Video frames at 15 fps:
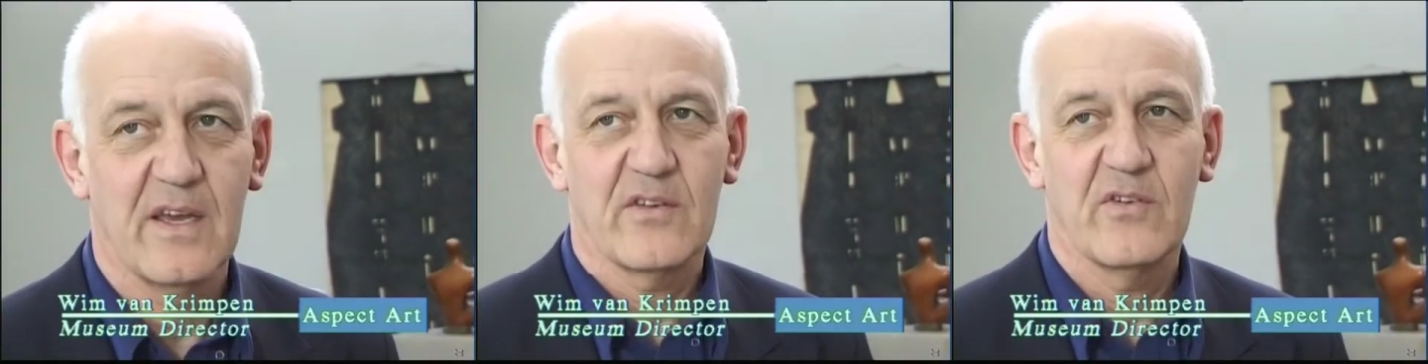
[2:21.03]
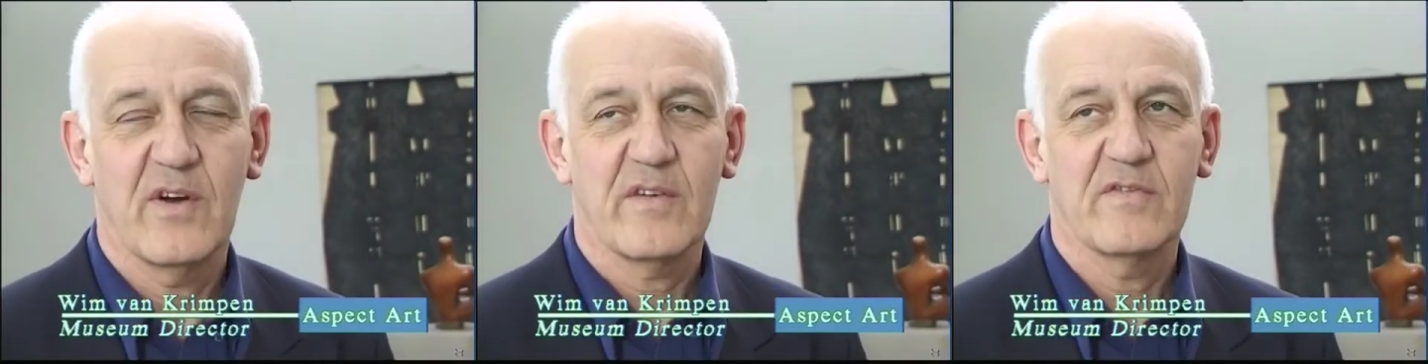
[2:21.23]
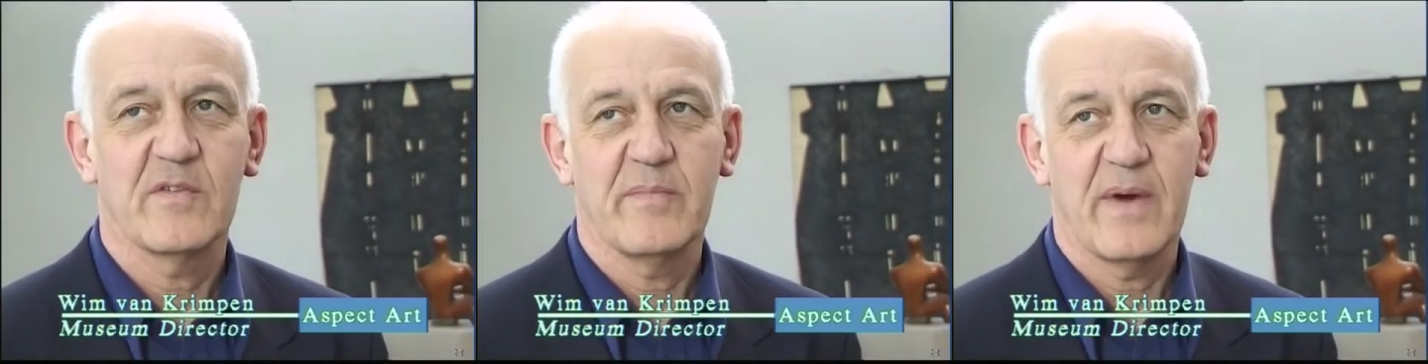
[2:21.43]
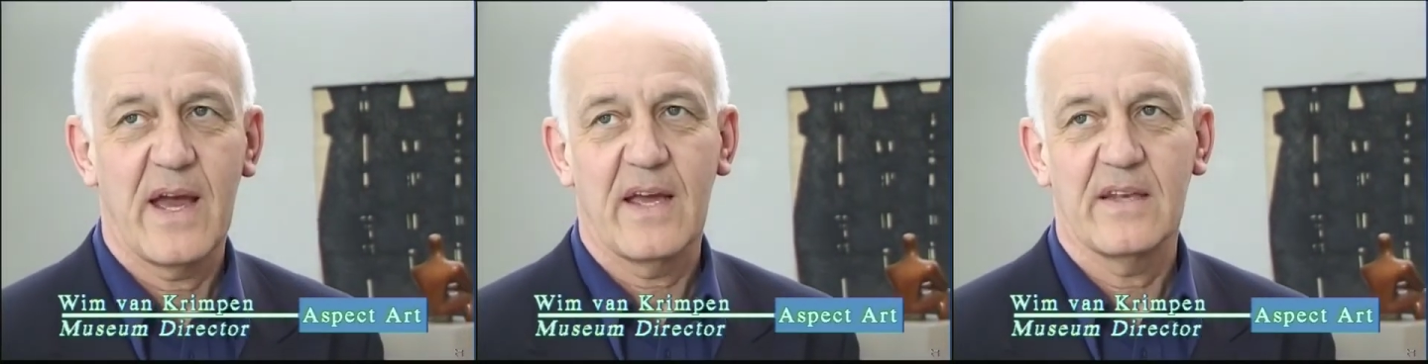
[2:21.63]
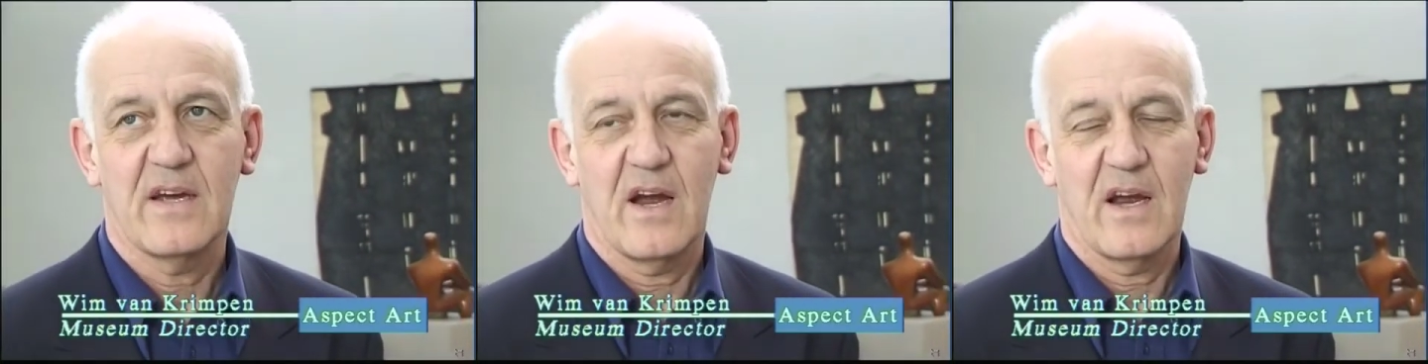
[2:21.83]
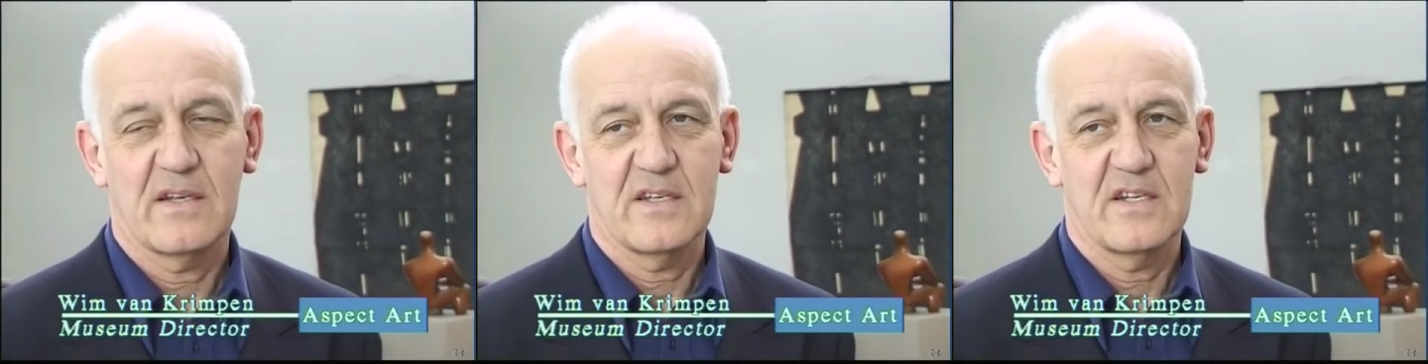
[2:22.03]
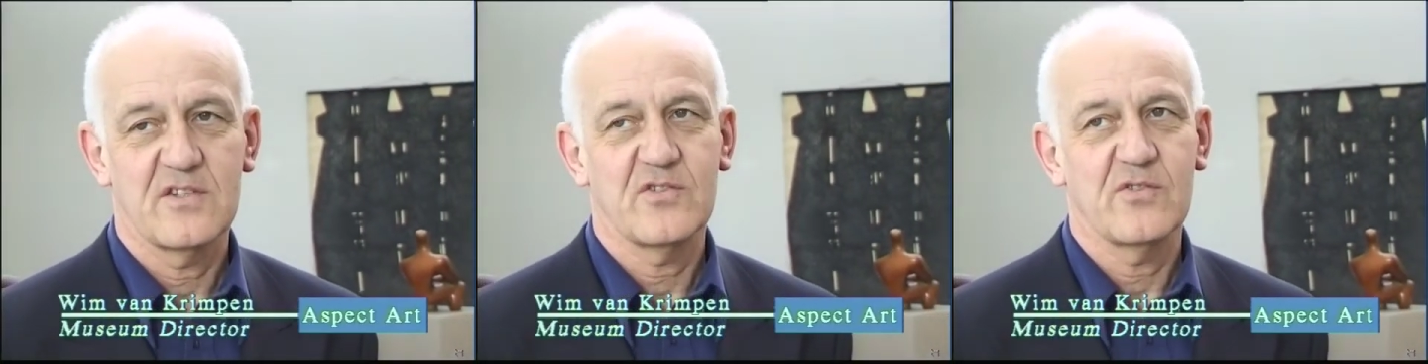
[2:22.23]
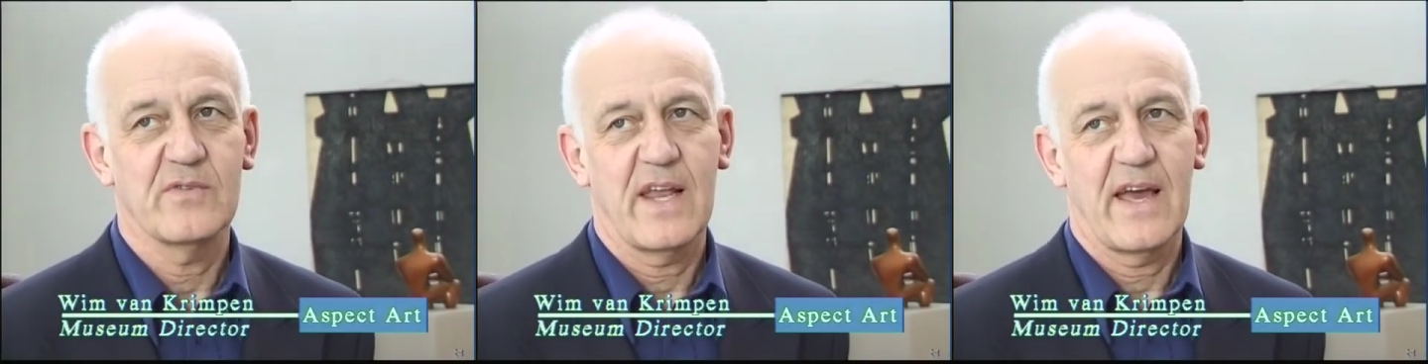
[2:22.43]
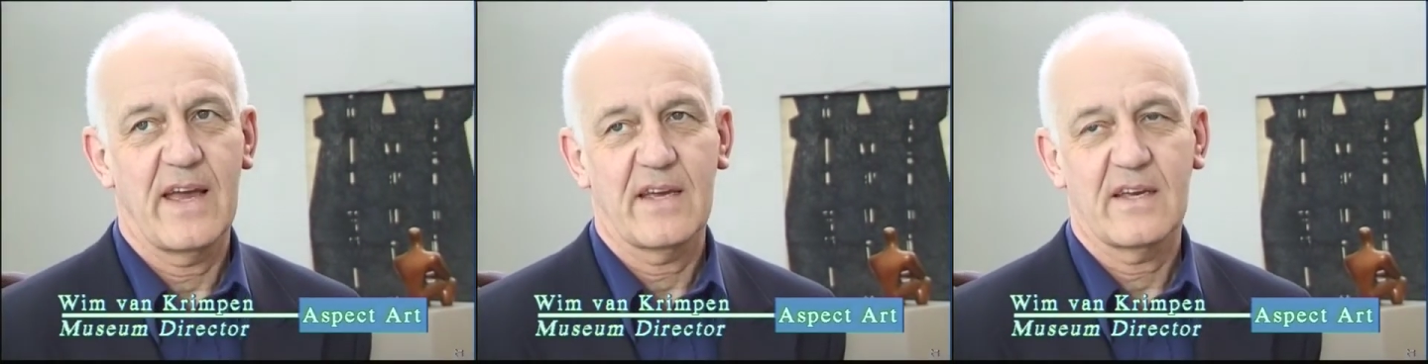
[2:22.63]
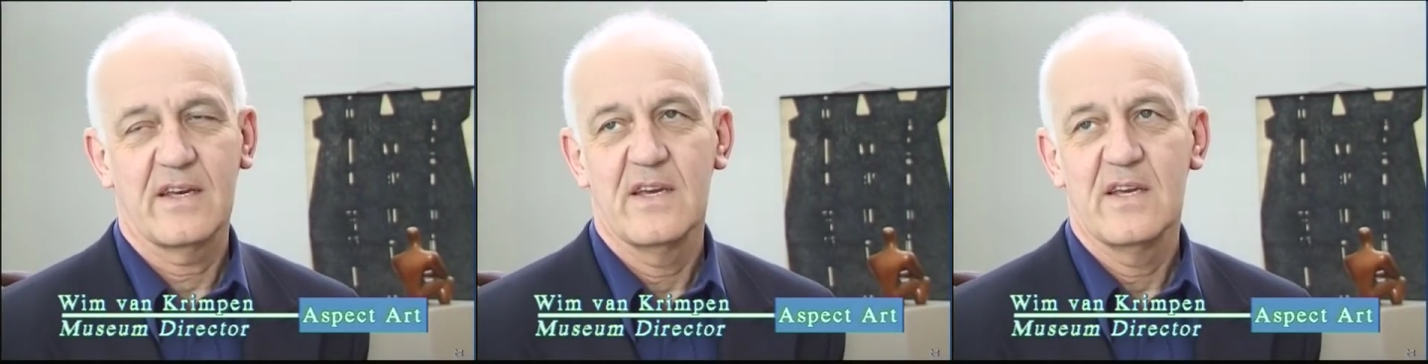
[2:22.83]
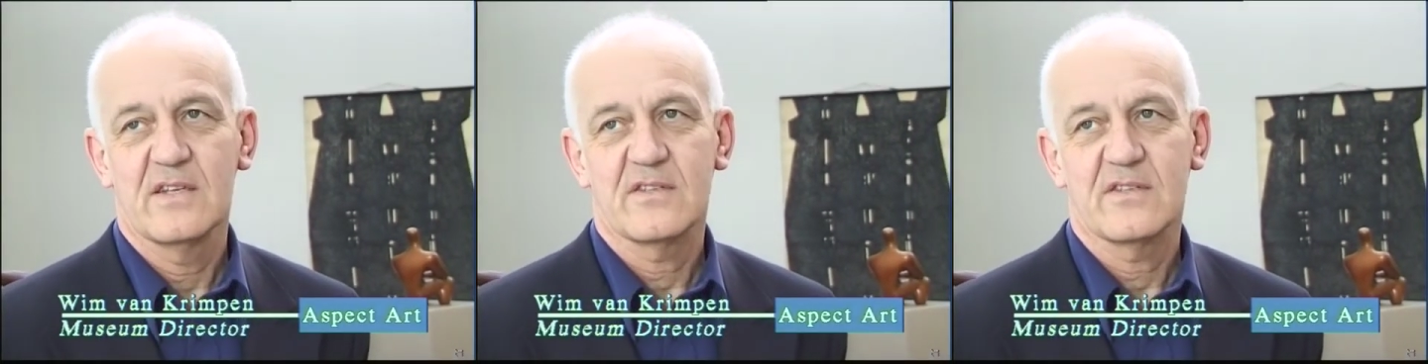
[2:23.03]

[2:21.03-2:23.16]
You have to buy the artists you like.